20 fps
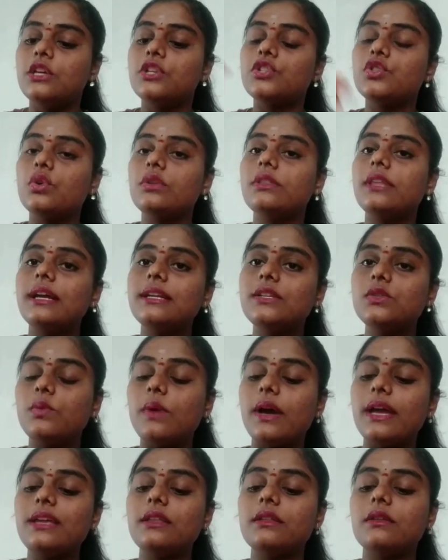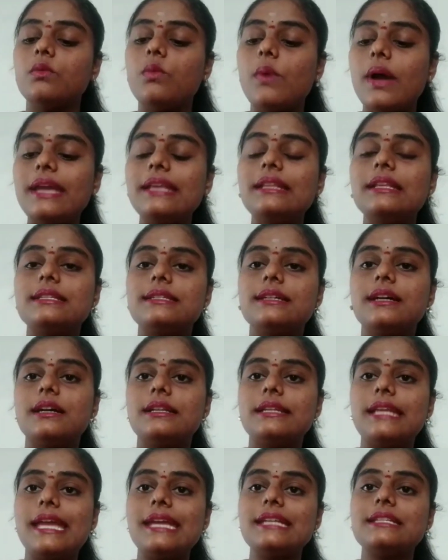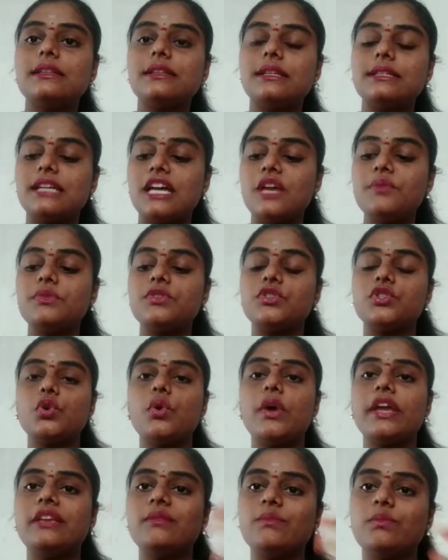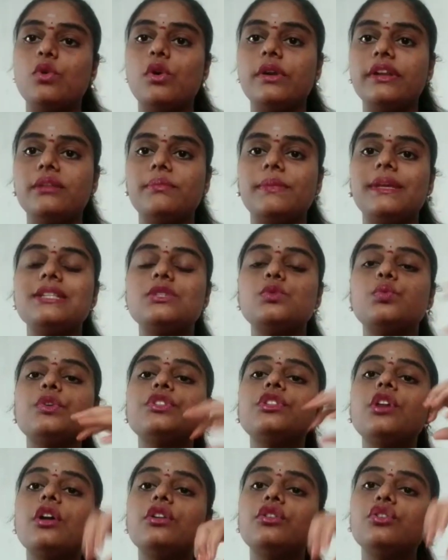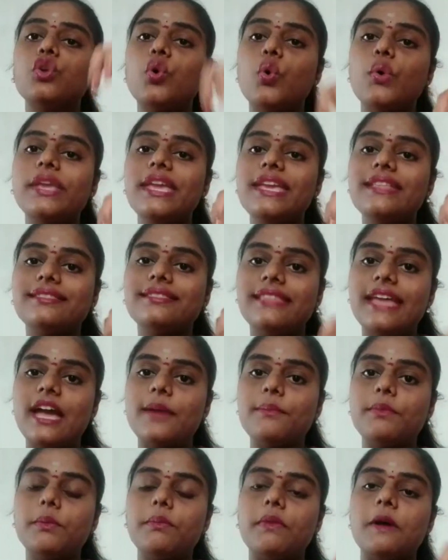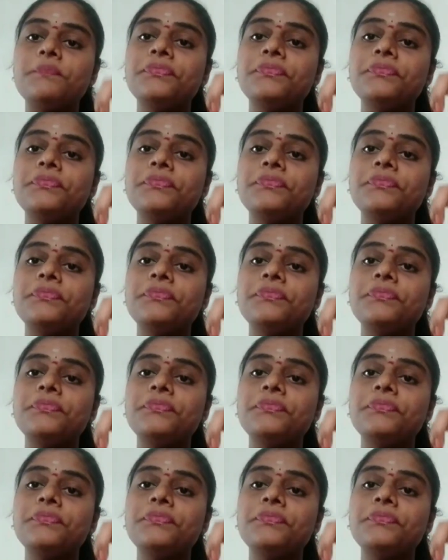So that's why the date and the time is so important means without knowing them